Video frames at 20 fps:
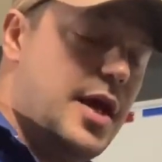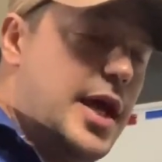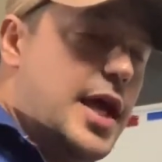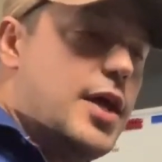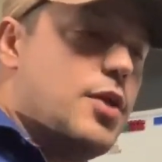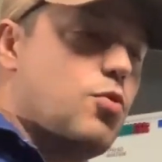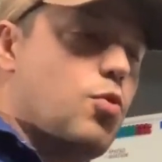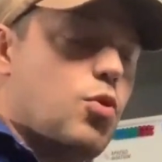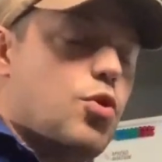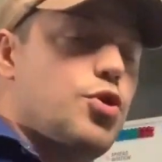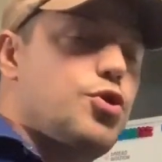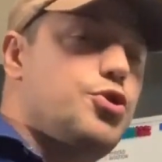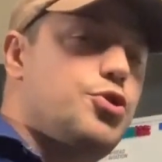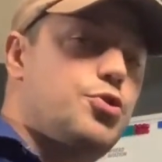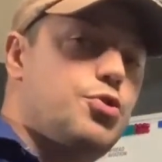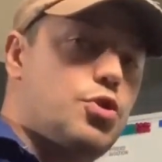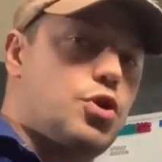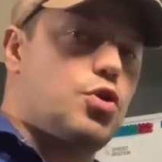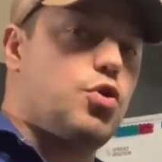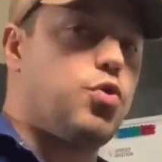in order
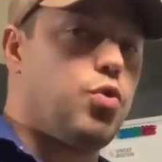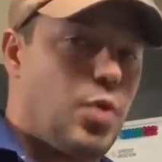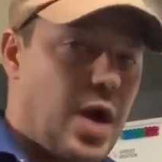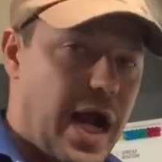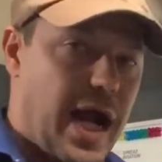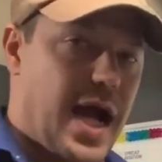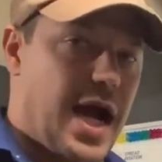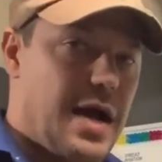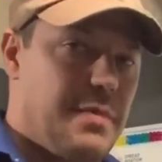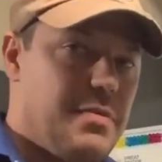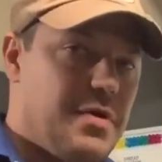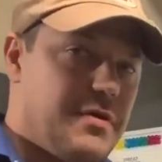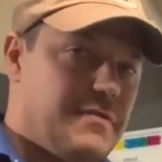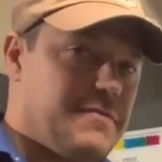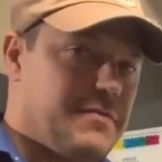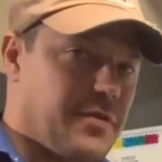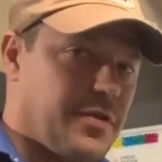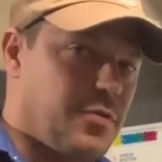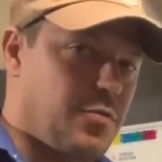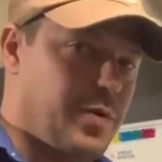to crab
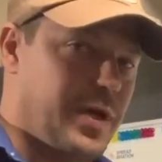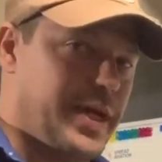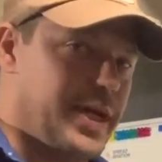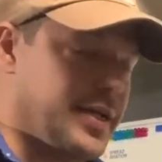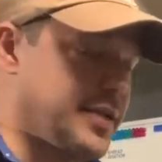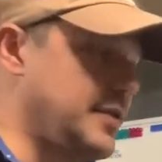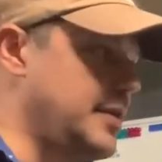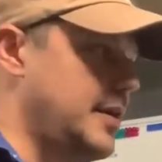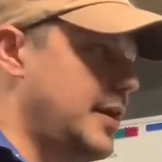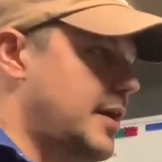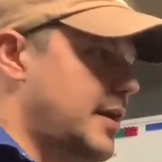for the wind.